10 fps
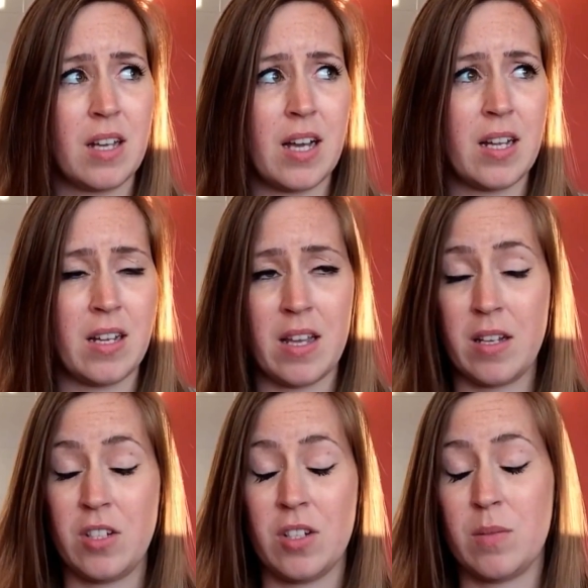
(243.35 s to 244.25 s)
and
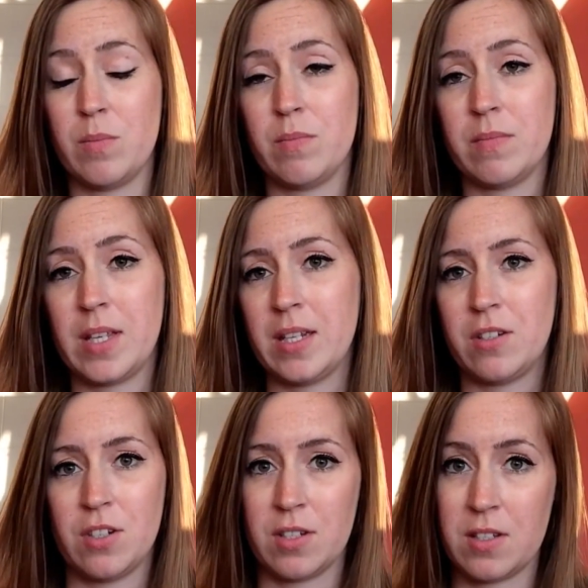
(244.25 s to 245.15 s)
it just,
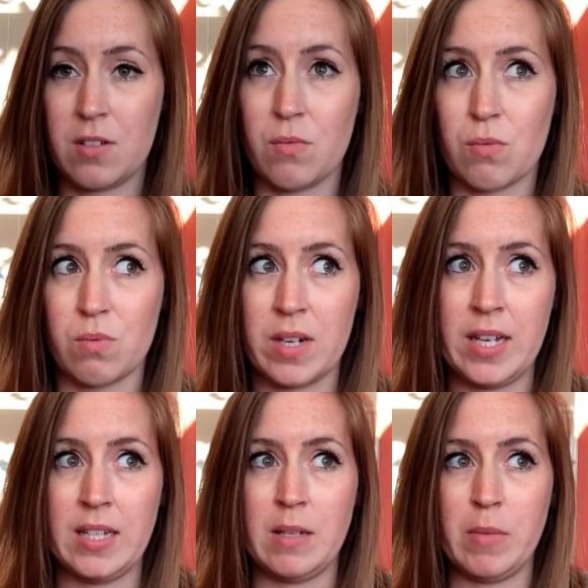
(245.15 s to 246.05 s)
it just
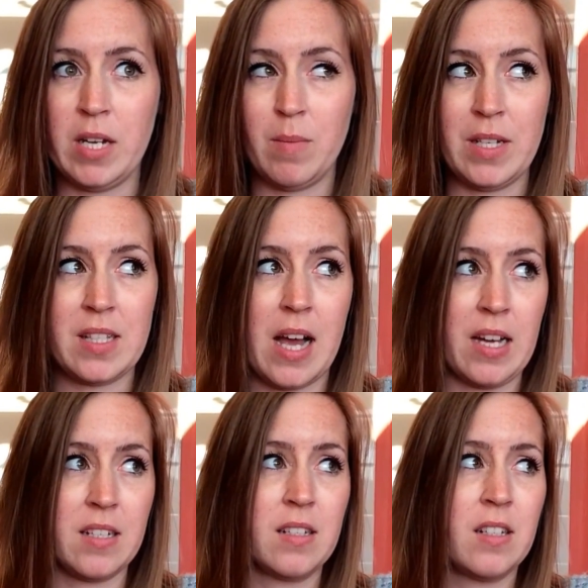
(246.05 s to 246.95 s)
really made me
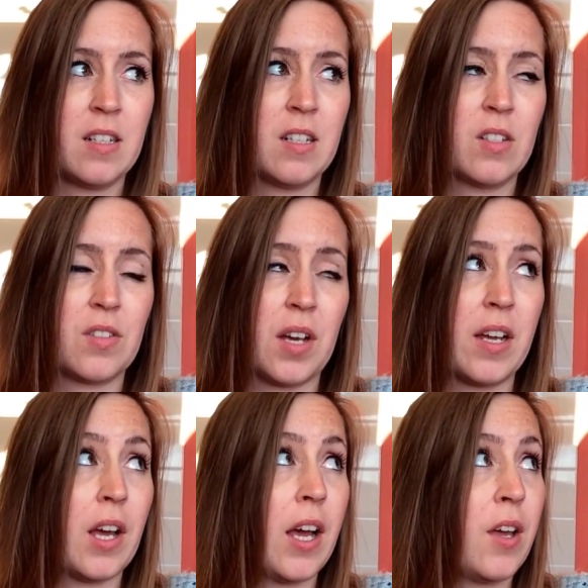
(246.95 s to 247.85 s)
sad. So
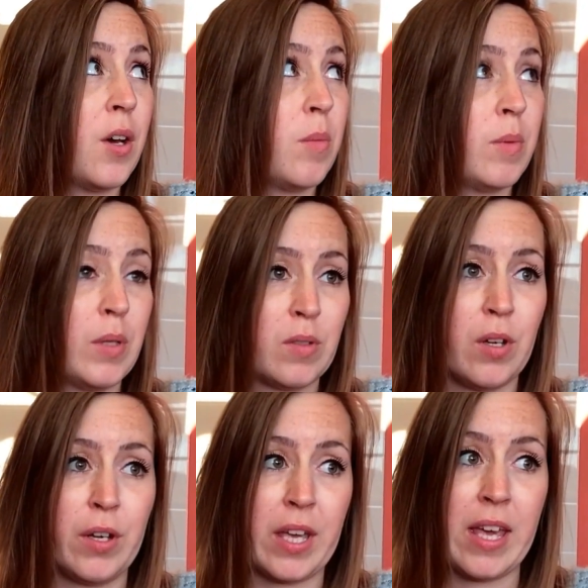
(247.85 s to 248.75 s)
I, I hope he's
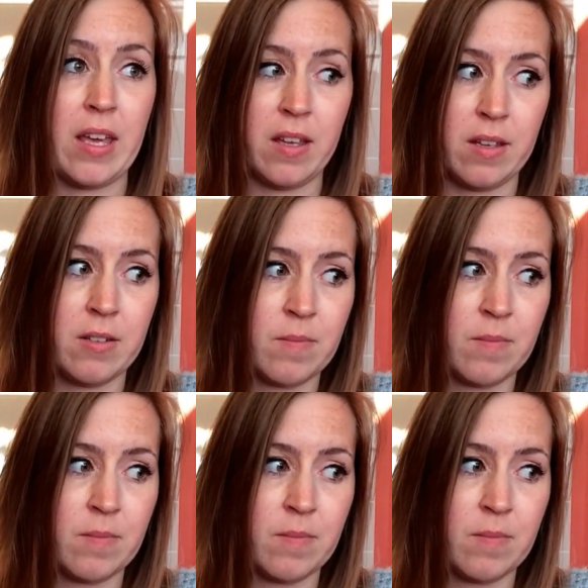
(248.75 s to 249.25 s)
okay.